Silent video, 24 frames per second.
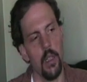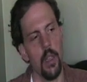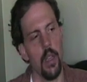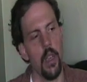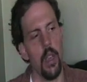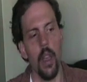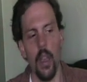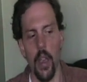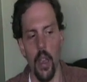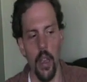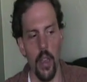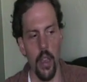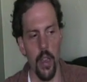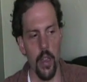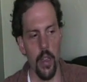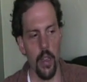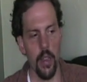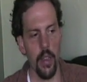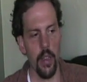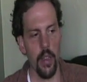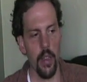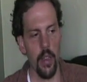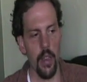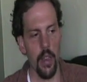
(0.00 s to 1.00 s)

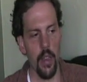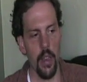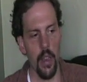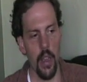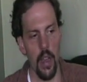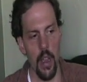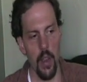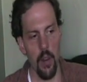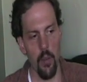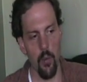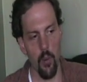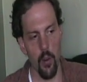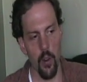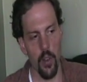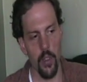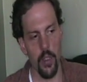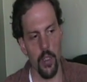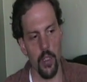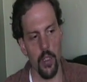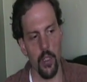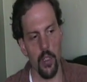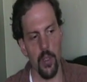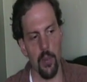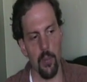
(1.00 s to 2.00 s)
And I worked
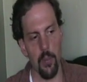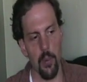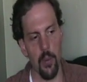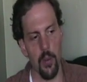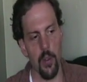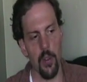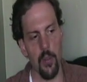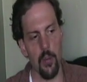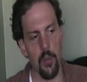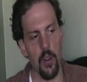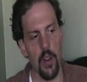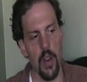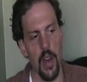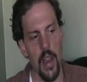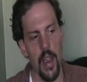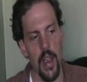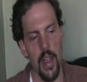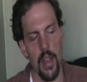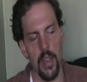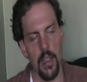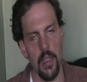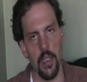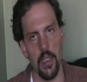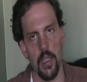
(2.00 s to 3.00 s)
it to the point where I
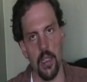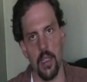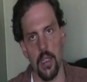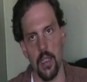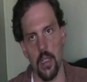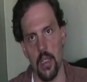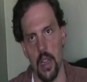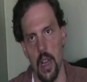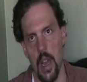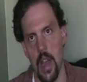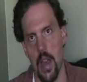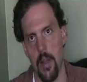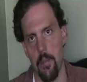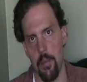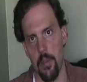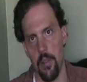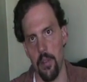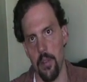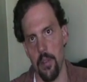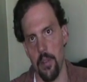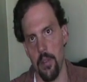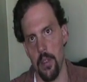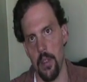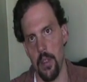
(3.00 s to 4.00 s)
had to stop
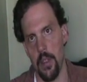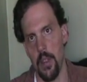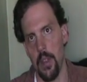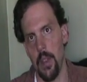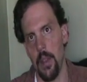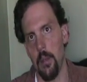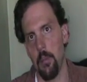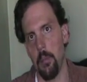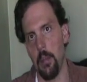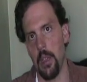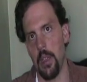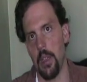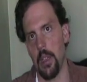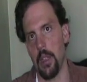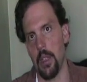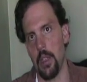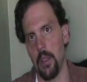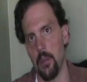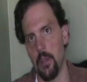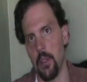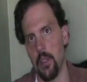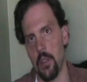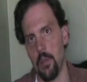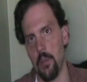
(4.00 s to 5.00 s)
because
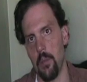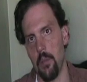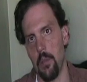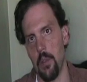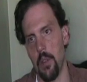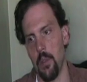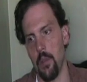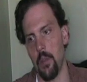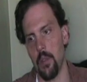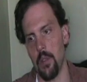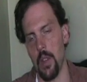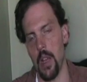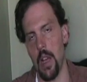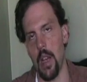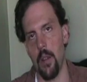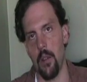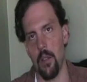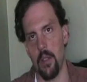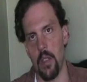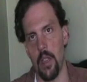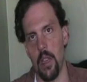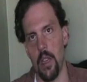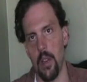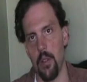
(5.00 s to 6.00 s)
it was it was I
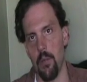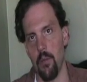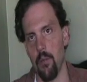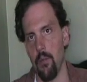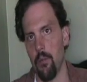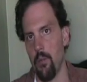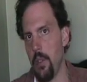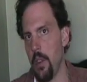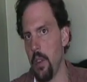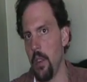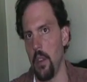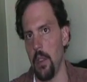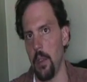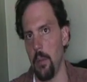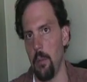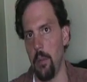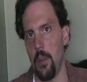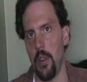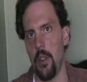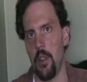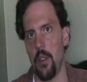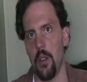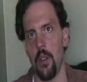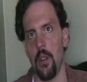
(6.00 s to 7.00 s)
was getting really
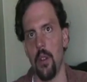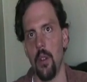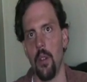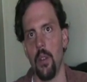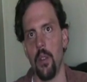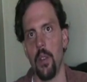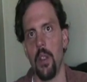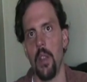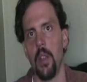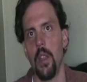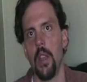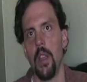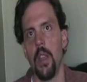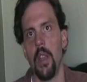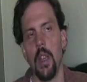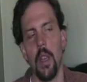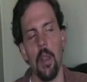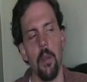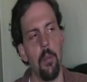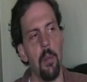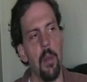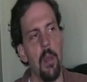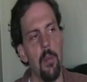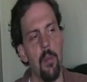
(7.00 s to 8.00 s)
pigeonholed.
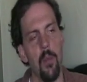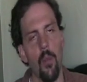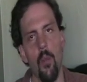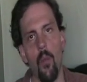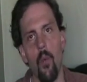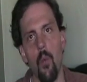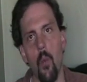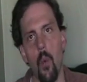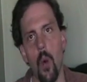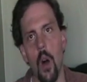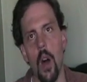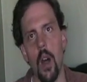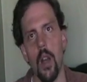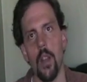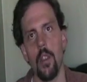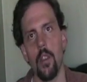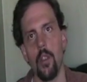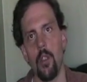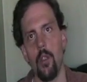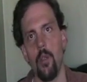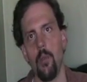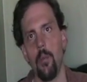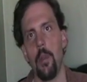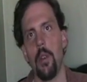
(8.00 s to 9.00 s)
And people
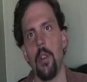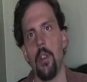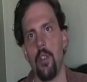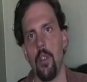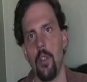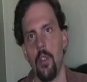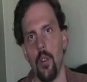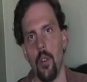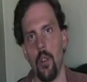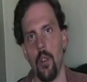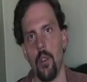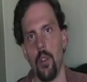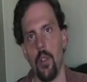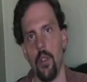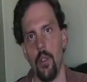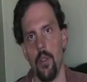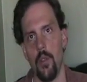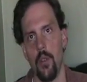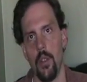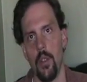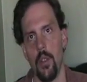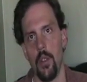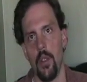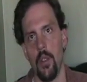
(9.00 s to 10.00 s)
want to pigeonhole you.
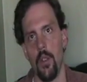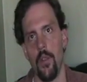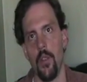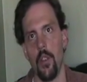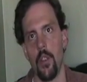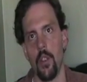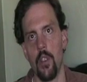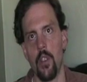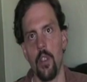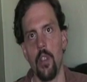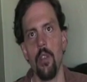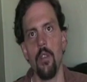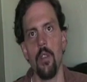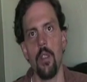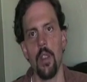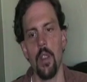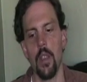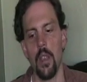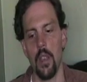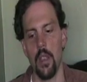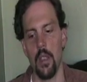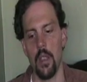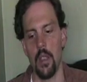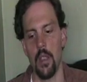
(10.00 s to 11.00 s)
There's two
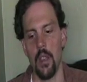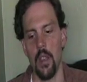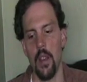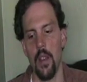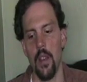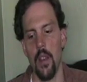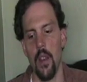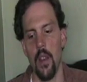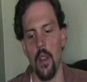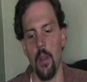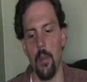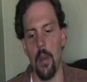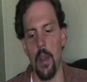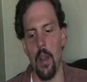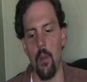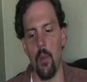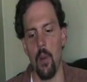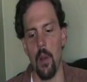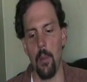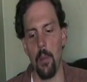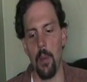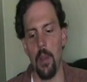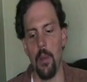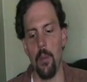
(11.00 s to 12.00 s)
things about
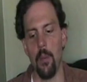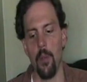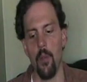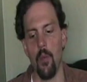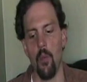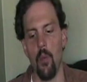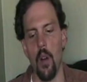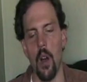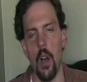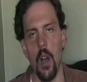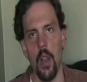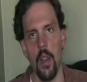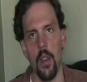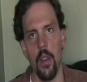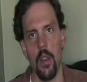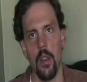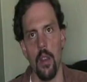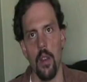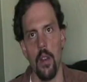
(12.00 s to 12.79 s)
what people want